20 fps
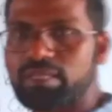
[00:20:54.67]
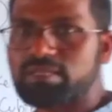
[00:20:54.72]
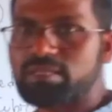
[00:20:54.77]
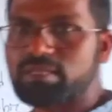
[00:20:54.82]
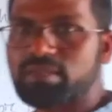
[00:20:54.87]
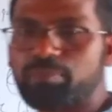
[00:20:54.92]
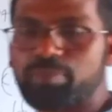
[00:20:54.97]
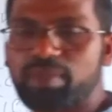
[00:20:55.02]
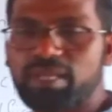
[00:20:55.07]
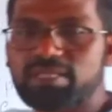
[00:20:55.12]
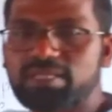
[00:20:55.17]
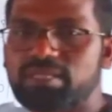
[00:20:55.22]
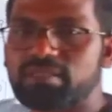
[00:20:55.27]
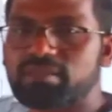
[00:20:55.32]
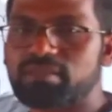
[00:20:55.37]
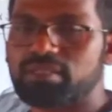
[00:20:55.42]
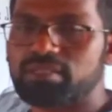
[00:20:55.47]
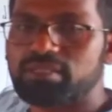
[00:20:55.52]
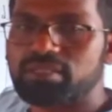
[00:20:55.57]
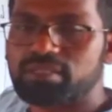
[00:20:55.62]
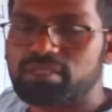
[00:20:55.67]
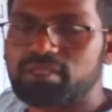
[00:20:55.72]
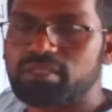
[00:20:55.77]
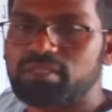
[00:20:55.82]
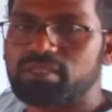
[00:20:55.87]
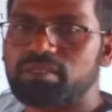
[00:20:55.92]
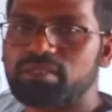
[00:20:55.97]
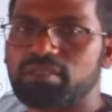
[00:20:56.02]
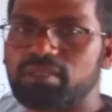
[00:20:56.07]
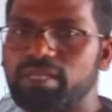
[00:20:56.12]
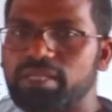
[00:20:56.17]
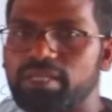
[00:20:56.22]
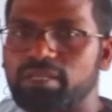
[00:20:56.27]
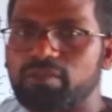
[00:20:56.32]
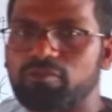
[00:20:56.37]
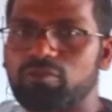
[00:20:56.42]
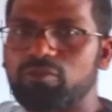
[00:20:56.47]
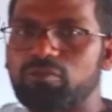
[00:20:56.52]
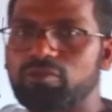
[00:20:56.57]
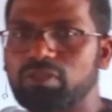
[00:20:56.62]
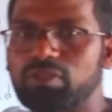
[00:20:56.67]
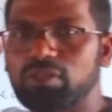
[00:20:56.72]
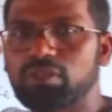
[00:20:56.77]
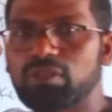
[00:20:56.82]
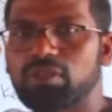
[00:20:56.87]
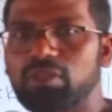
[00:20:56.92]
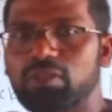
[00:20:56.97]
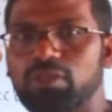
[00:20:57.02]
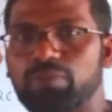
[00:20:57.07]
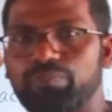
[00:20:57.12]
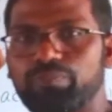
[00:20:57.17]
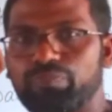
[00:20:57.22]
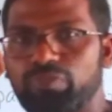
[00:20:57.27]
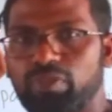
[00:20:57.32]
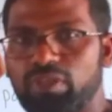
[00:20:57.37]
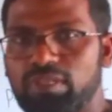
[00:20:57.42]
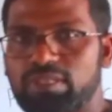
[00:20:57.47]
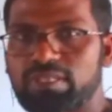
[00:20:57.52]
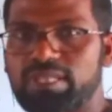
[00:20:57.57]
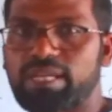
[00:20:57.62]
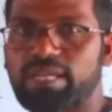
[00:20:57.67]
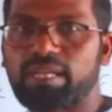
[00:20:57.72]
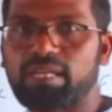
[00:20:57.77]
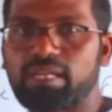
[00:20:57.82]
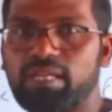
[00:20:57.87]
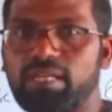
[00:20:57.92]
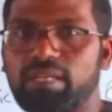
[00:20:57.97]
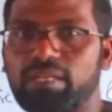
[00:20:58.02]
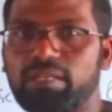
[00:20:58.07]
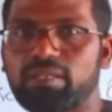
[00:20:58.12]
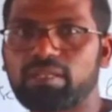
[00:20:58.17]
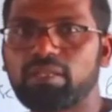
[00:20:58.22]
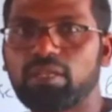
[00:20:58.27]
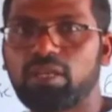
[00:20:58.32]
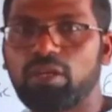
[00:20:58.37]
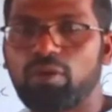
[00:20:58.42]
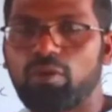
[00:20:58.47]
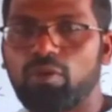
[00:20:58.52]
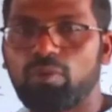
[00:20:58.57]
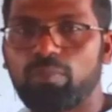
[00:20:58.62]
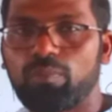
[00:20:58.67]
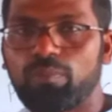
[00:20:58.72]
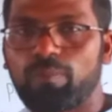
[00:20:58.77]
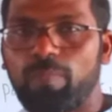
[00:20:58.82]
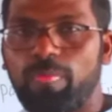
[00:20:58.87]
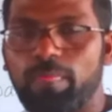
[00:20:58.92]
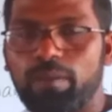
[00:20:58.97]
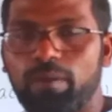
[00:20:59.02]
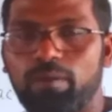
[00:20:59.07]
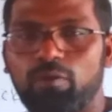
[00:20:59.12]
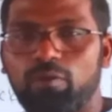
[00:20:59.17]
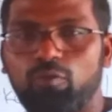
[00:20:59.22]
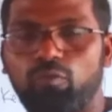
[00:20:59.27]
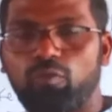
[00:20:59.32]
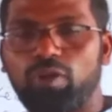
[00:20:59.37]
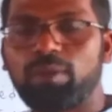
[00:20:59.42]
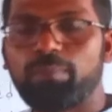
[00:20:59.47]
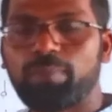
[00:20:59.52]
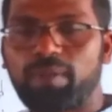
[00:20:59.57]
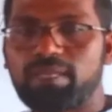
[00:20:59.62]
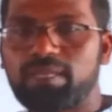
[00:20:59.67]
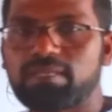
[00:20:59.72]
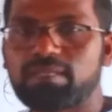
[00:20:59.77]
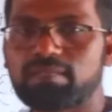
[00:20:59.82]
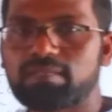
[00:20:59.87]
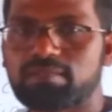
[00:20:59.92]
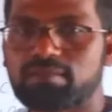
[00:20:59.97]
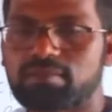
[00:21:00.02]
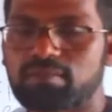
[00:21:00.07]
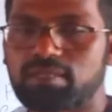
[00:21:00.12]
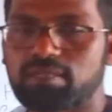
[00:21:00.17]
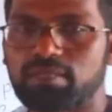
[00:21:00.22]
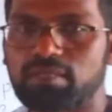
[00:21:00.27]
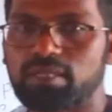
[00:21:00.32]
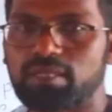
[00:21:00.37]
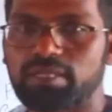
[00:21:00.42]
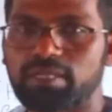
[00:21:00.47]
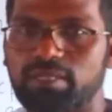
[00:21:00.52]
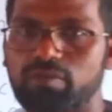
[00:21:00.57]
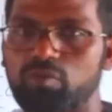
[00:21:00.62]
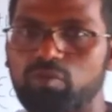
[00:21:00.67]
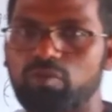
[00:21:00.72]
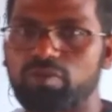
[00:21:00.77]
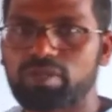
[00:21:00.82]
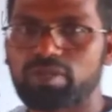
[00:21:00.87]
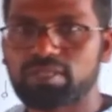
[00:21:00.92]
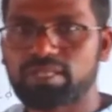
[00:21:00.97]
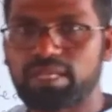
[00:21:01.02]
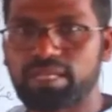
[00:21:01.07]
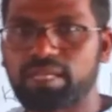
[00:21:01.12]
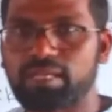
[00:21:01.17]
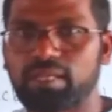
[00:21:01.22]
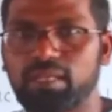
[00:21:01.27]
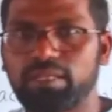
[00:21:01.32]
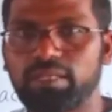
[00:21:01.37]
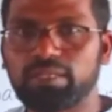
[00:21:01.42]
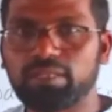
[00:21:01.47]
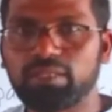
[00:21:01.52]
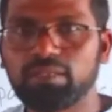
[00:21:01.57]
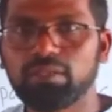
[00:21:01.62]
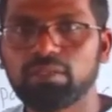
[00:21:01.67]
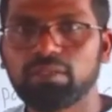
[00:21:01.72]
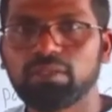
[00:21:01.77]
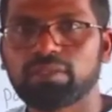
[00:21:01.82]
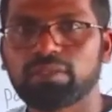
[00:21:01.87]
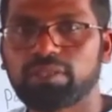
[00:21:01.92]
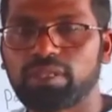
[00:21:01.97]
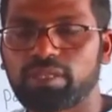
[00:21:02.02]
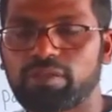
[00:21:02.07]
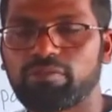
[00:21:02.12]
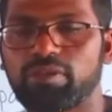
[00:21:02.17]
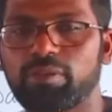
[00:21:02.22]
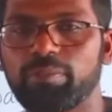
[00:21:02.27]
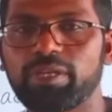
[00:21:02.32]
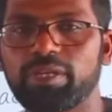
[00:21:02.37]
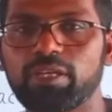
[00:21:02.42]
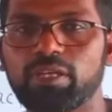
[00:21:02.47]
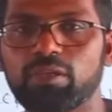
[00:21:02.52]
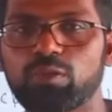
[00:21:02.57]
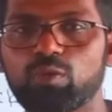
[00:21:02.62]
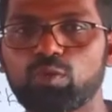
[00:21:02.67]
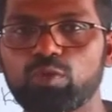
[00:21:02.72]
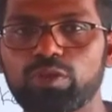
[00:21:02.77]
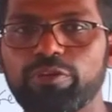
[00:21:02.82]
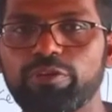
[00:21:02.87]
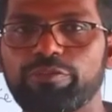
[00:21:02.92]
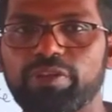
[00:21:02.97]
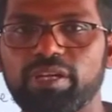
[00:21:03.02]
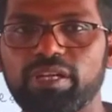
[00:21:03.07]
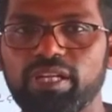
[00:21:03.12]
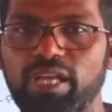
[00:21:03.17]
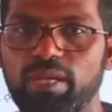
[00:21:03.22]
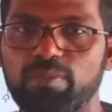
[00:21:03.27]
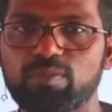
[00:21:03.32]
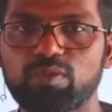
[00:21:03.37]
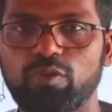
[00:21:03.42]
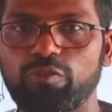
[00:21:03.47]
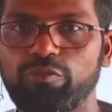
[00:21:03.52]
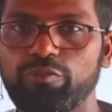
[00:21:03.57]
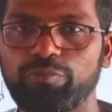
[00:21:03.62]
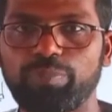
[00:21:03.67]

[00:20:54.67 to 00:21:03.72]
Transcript: placing third layer over second layer. While placing third layer over second layer, there will be two different types of